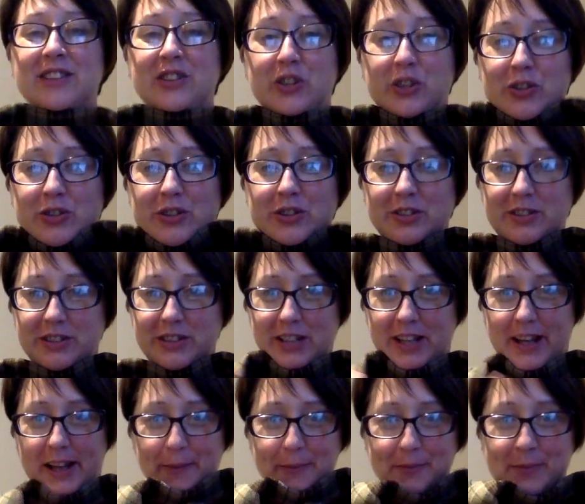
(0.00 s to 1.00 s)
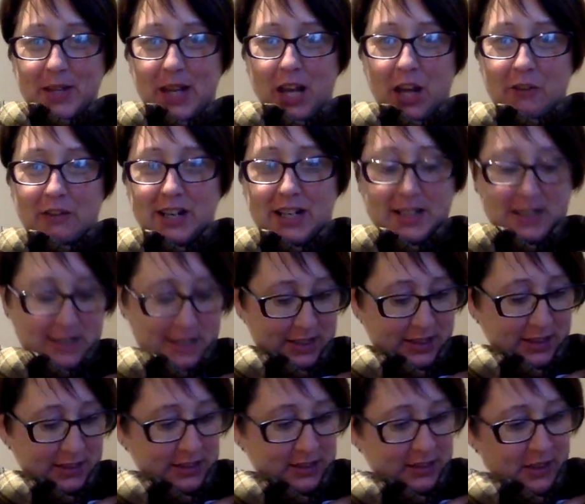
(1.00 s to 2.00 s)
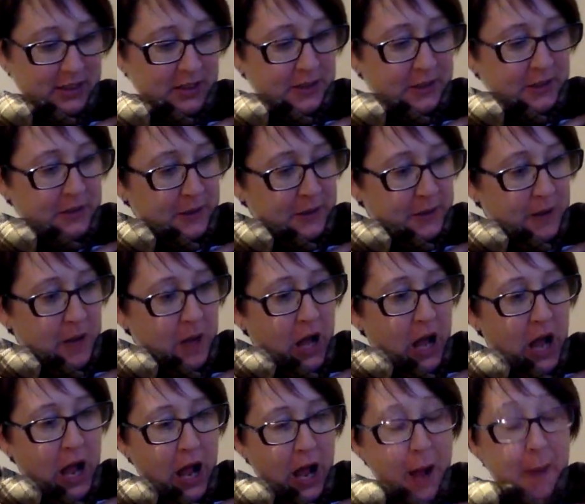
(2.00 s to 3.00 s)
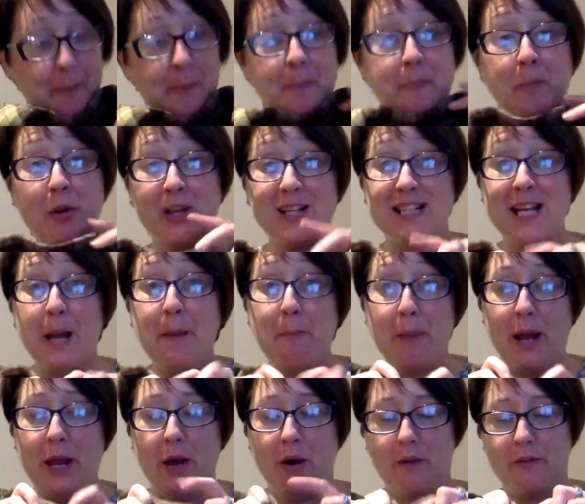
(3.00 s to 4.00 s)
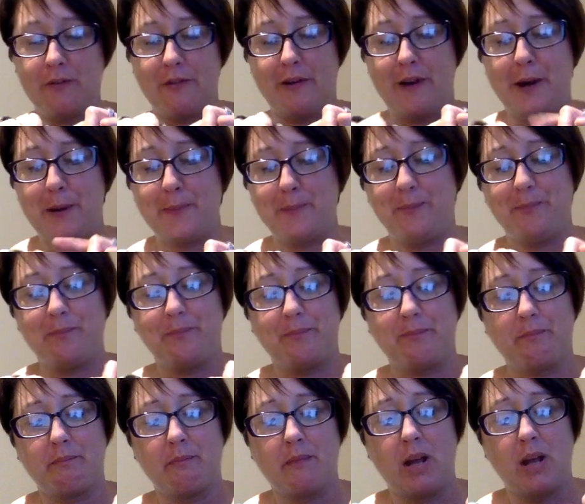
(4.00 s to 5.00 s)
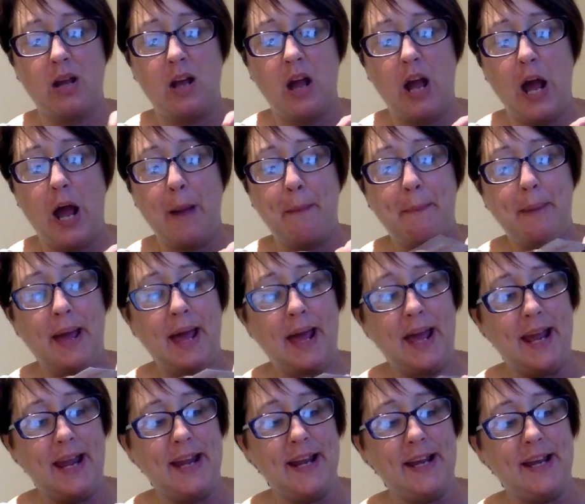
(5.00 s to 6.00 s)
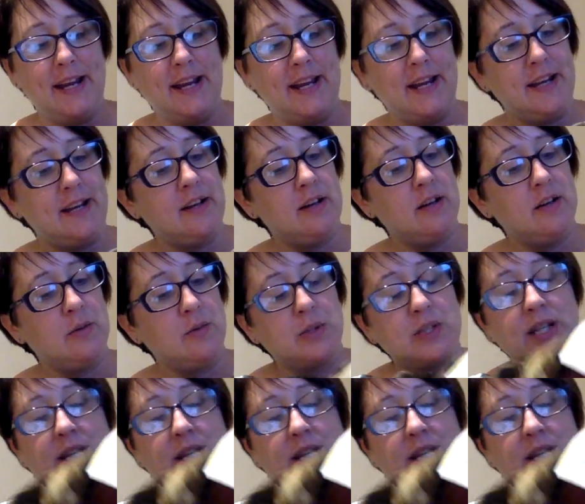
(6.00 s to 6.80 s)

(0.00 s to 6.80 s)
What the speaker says: just, yeah, love it. But I did pay up for it. I paid, was